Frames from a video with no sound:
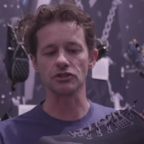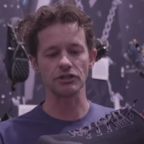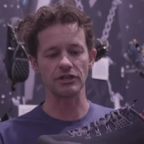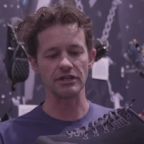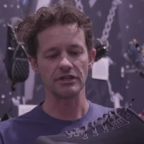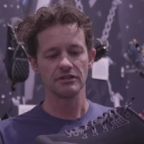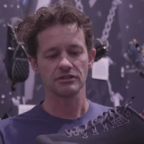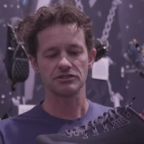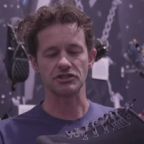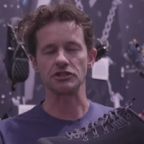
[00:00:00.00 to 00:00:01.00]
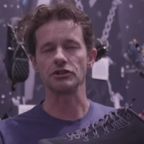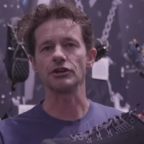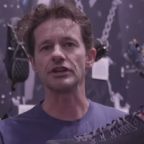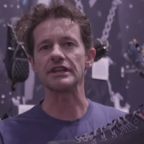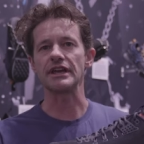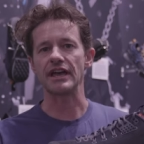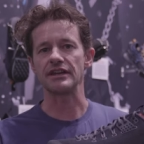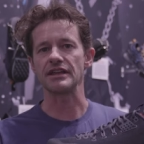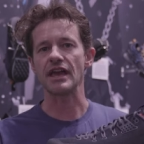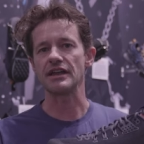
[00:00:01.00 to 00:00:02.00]
good security
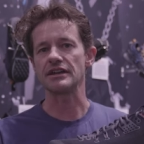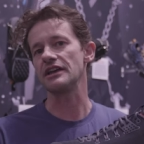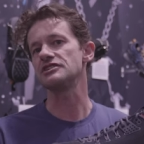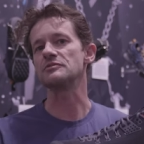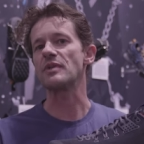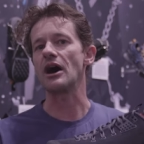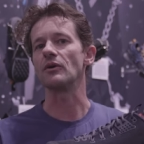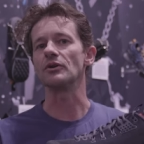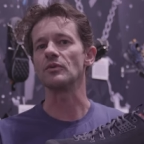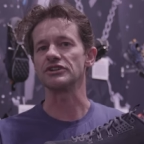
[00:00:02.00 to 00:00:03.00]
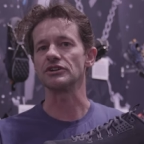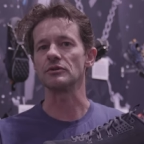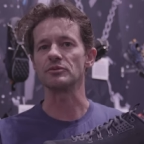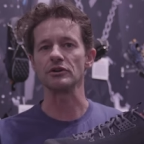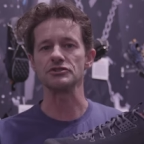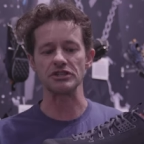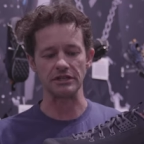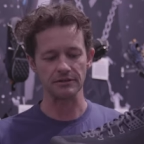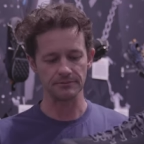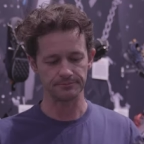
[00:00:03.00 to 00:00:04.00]
and edging power when you're
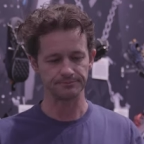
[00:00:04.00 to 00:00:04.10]
approaching.